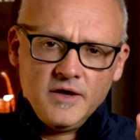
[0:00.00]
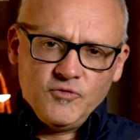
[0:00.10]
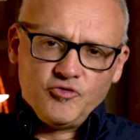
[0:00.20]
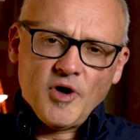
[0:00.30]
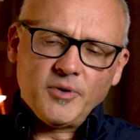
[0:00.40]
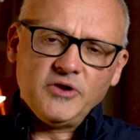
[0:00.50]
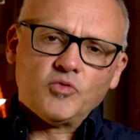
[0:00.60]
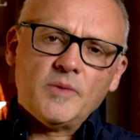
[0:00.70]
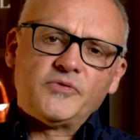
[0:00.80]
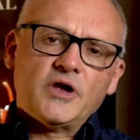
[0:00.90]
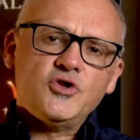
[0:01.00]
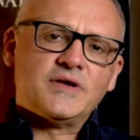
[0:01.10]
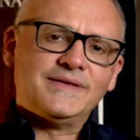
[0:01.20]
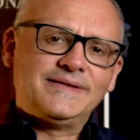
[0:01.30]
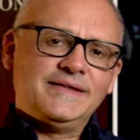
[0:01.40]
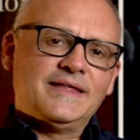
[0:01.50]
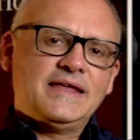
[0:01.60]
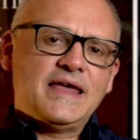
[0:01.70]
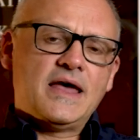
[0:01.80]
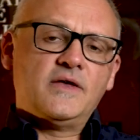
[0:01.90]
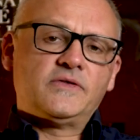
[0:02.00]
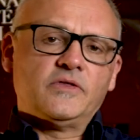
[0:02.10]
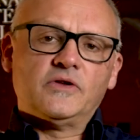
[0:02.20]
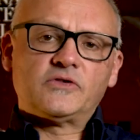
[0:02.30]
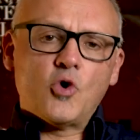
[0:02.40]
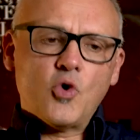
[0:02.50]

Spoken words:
If you jump on his website, you can see that he has this